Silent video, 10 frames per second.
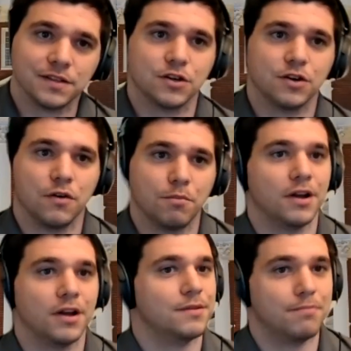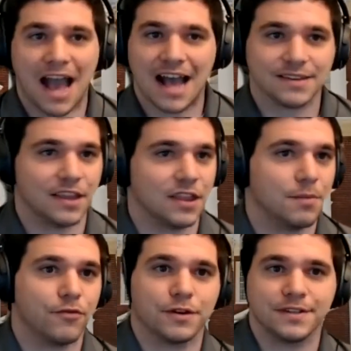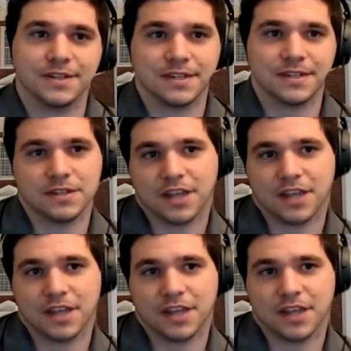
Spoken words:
So, but asking them for assistance,